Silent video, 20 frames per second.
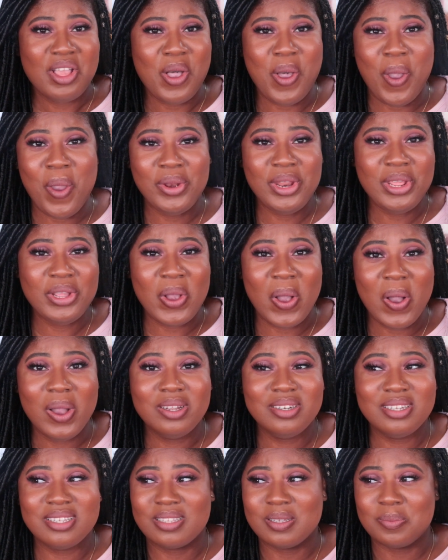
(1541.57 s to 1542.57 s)
only
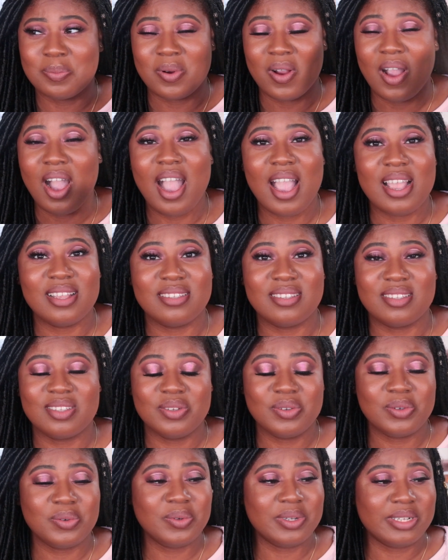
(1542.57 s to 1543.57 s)
con is the
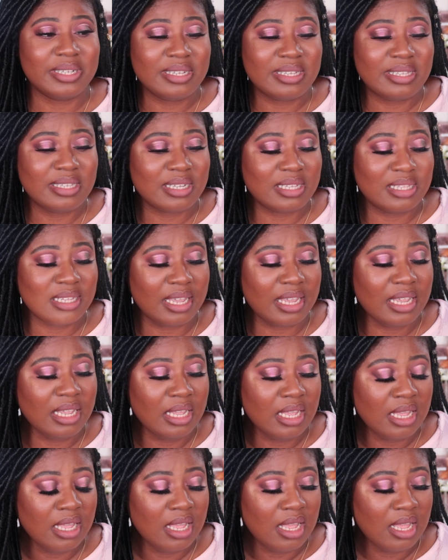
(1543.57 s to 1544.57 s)
price, realistically.